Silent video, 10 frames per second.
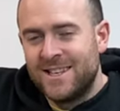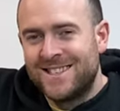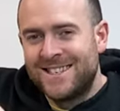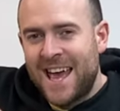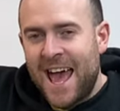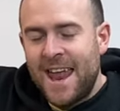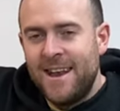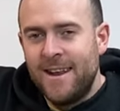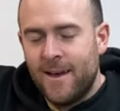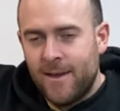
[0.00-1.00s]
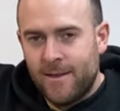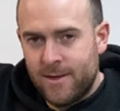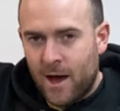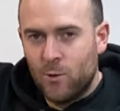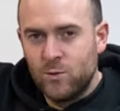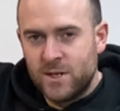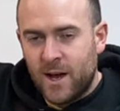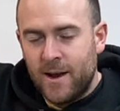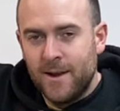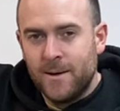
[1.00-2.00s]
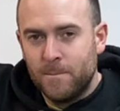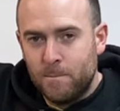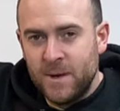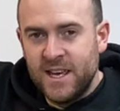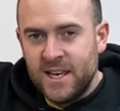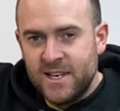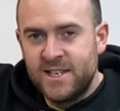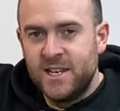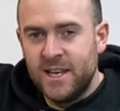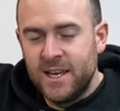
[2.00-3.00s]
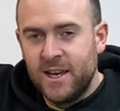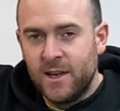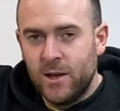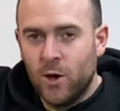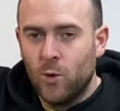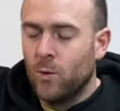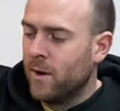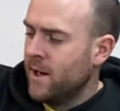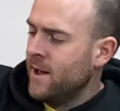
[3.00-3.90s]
is 10,000 BTU.